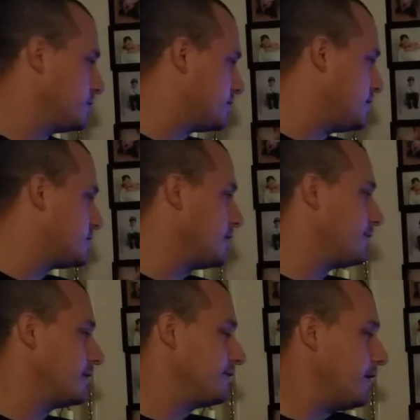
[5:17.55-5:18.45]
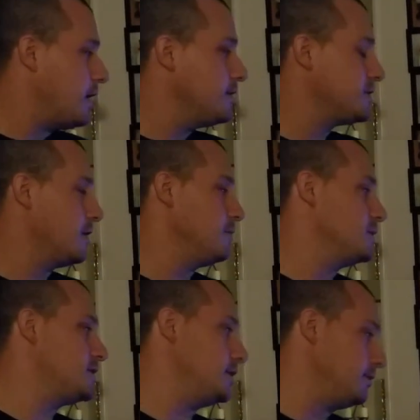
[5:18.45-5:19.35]
We see stuff like fire retardant
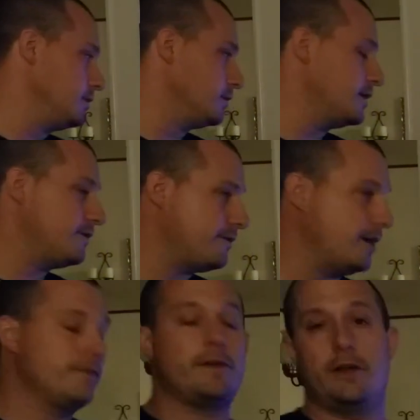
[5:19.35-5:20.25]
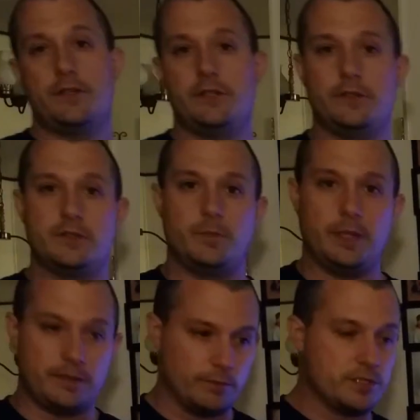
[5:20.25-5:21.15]
material that firefighters use
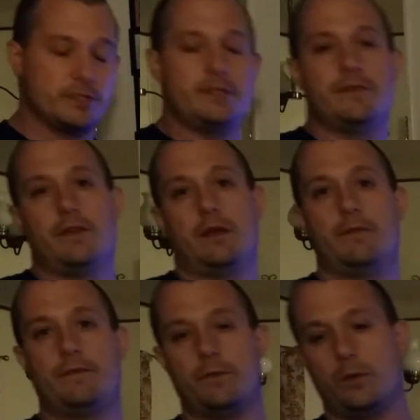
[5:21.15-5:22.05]
being originally developed